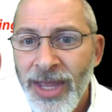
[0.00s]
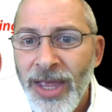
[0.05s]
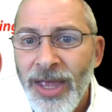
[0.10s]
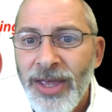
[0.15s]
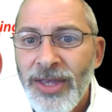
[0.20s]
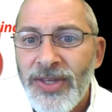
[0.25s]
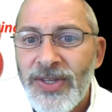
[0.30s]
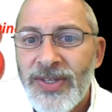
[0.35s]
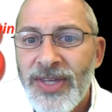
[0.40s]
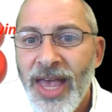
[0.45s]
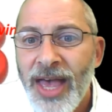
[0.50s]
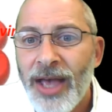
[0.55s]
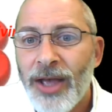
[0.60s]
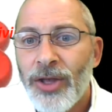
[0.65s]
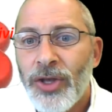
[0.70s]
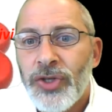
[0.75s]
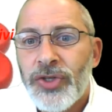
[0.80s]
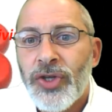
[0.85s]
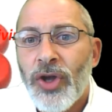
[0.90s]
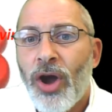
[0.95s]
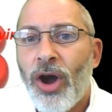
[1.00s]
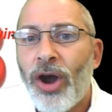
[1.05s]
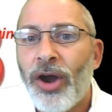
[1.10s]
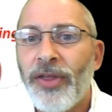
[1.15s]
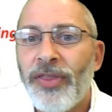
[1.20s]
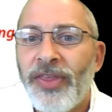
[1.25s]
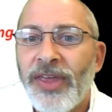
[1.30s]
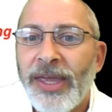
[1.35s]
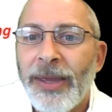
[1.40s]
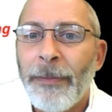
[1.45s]
Cells
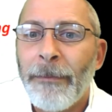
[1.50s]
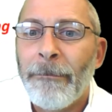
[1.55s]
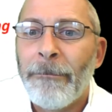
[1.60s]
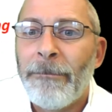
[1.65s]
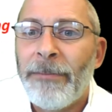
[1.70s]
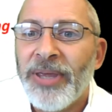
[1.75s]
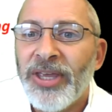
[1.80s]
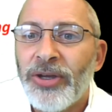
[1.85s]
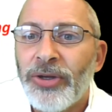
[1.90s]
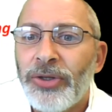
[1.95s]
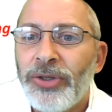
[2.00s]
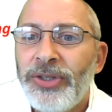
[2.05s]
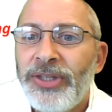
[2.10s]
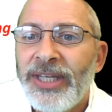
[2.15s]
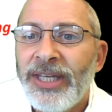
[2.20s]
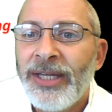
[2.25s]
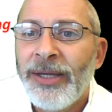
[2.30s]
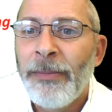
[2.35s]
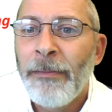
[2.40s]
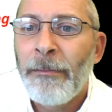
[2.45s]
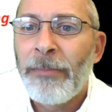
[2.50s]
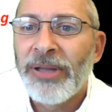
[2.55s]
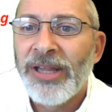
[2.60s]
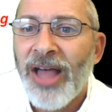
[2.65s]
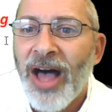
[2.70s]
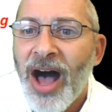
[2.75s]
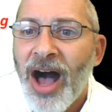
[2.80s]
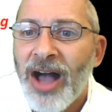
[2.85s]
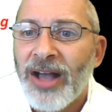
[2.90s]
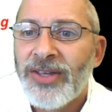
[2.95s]
are the building
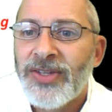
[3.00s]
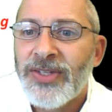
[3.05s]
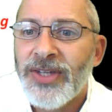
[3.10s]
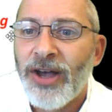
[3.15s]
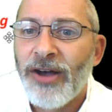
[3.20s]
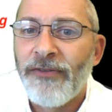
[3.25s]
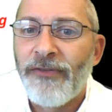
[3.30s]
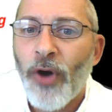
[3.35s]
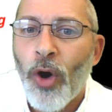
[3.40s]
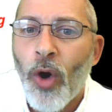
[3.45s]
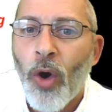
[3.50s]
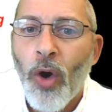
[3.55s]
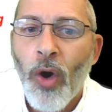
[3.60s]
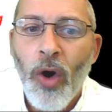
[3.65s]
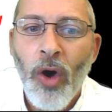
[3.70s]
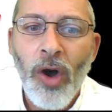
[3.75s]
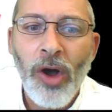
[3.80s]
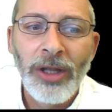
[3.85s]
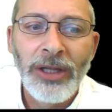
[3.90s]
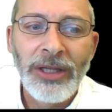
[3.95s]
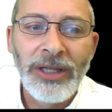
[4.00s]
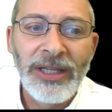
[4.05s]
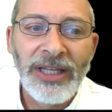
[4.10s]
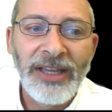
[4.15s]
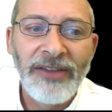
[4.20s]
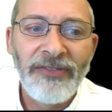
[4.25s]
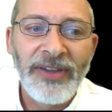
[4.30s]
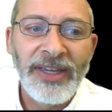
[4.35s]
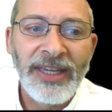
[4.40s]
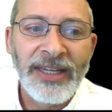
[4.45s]
blocks of all
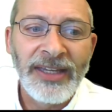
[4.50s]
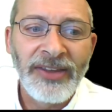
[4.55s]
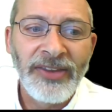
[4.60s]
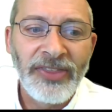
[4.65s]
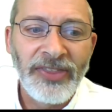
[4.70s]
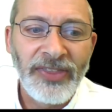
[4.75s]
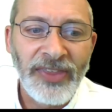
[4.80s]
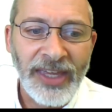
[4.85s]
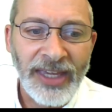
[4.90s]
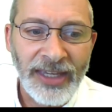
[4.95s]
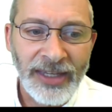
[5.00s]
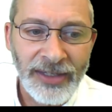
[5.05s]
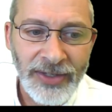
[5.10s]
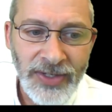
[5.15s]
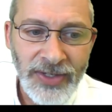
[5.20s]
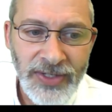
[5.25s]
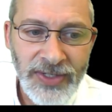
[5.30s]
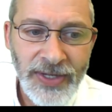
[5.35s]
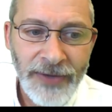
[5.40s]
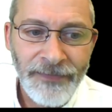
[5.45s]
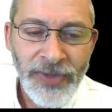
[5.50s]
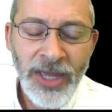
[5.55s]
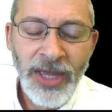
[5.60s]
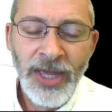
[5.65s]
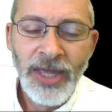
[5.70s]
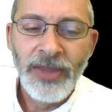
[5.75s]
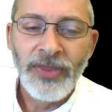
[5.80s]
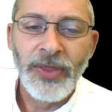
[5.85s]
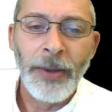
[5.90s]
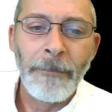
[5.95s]
living things.
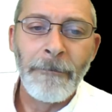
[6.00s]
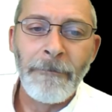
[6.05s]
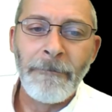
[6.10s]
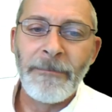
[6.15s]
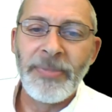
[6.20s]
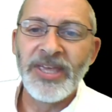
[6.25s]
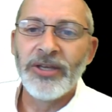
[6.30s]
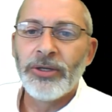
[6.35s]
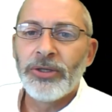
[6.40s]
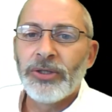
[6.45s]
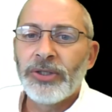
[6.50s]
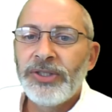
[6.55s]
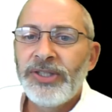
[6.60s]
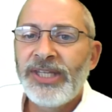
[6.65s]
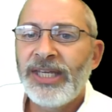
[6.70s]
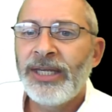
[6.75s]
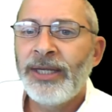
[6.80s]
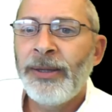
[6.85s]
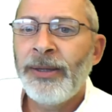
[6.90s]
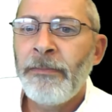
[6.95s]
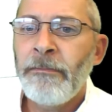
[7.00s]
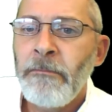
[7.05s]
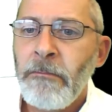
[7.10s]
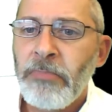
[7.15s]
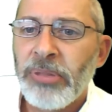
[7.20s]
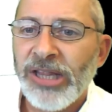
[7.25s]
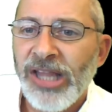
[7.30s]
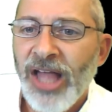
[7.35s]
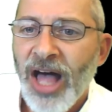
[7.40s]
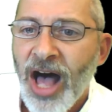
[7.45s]
The building
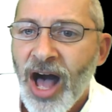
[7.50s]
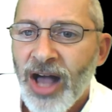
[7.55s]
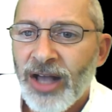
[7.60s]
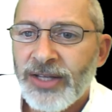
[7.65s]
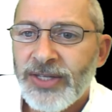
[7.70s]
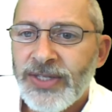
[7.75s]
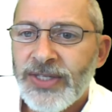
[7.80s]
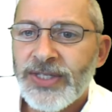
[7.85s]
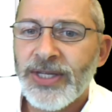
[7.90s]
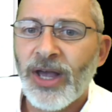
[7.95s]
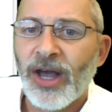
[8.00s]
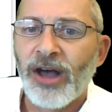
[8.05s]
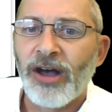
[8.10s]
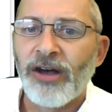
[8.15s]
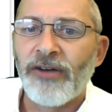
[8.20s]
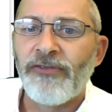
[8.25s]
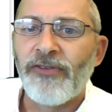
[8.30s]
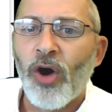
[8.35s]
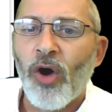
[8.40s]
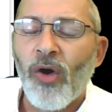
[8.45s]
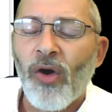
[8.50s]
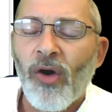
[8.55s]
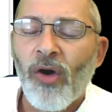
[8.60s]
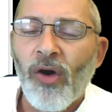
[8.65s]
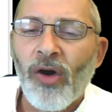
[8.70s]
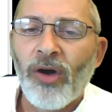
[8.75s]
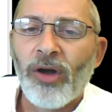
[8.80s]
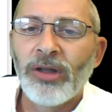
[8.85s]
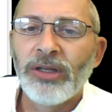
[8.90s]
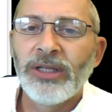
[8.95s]
blocks of
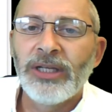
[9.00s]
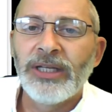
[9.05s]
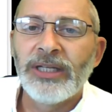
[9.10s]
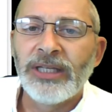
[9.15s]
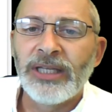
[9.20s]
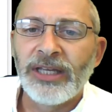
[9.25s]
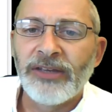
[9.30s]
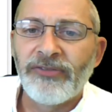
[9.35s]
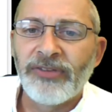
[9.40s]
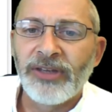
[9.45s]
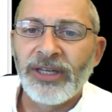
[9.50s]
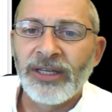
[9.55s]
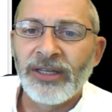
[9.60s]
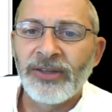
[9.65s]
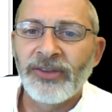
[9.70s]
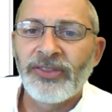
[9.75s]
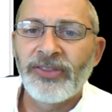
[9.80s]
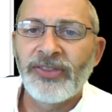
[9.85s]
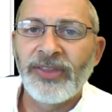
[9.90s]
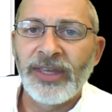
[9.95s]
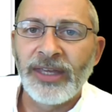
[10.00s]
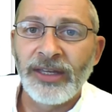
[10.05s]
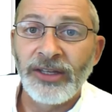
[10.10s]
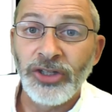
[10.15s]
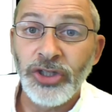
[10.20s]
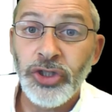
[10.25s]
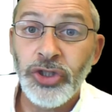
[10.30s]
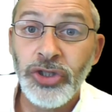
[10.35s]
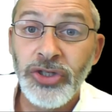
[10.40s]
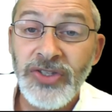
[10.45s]
all living things.
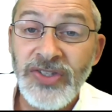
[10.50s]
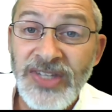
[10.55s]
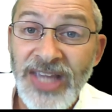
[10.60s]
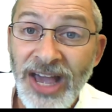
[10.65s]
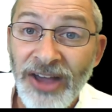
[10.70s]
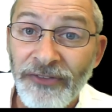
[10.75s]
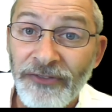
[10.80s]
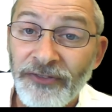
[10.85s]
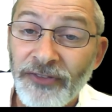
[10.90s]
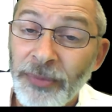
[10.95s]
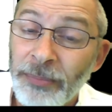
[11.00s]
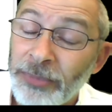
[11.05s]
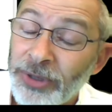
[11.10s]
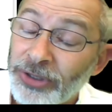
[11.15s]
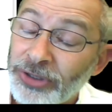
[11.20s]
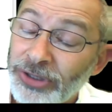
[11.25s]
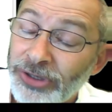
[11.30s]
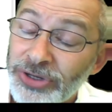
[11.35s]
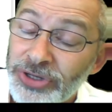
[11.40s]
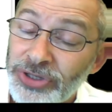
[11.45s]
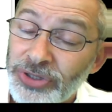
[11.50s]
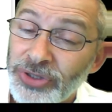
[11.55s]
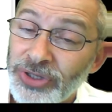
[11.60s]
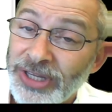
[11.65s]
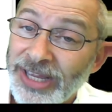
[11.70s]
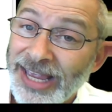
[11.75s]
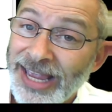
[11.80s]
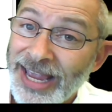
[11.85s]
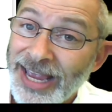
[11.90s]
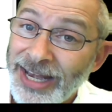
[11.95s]
Should sound familiar to
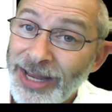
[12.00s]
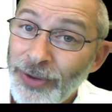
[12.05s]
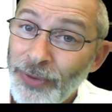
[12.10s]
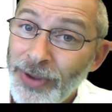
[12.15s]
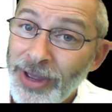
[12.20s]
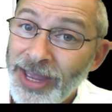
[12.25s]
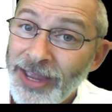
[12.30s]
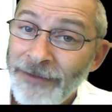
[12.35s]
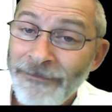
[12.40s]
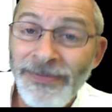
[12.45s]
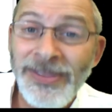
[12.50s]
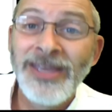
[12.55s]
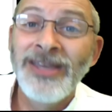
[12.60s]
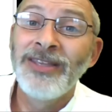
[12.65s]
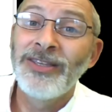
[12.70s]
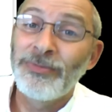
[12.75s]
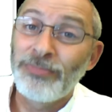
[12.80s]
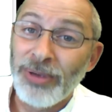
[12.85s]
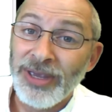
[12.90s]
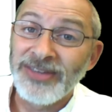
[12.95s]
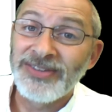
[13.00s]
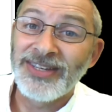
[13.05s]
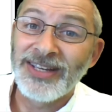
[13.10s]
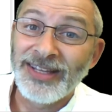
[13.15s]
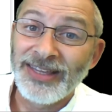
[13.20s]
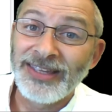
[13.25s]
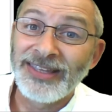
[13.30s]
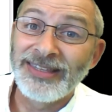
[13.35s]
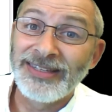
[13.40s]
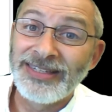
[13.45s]
you anyway.
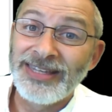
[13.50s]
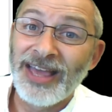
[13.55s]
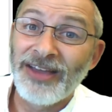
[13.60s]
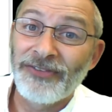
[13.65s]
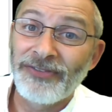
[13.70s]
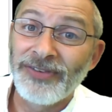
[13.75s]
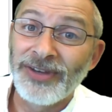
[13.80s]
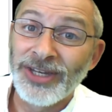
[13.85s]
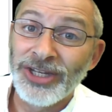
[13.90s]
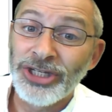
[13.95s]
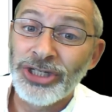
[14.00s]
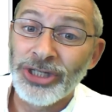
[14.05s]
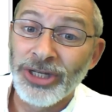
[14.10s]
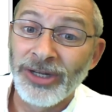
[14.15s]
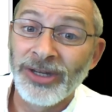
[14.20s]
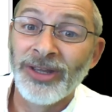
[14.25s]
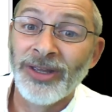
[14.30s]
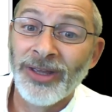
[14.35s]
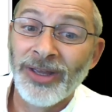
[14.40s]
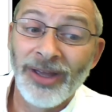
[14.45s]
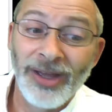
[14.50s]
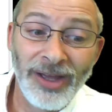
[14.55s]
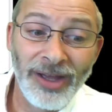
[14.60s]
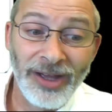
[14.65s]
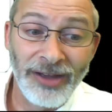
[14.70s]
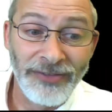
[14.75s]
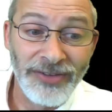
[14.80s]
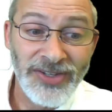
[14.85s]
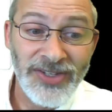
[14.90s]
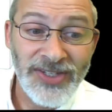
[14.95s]
Basically the definition
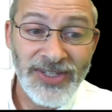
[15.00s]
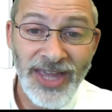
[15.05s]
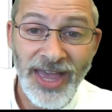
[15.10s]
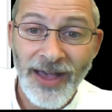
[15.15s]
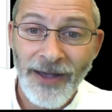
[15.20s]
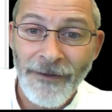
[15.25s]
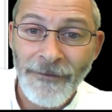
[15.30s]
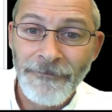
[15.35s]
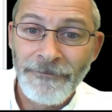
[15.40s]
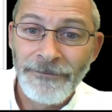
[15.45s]
of a cell.